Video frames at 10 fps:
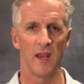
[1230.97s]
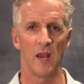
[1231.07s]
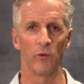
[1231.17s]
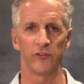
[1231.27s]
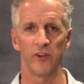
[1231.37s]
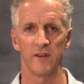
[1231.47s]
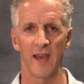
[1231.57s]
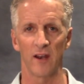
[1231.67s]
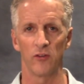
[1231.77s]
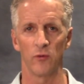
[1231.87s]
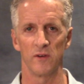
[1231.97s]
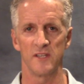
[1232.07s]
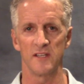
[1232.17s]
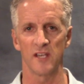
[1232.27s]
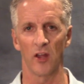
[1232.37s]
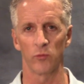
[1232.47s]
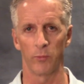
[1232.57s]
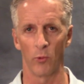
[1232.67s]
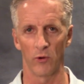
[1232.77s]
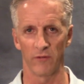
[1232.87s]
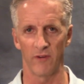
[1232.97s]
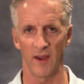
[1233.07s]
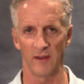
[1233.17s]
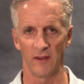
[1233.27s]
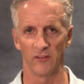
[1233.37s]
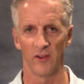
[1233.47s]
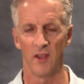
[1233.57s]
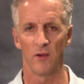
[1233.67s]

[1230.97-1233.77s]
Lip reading: and we'll sit down and do a detailed report of findings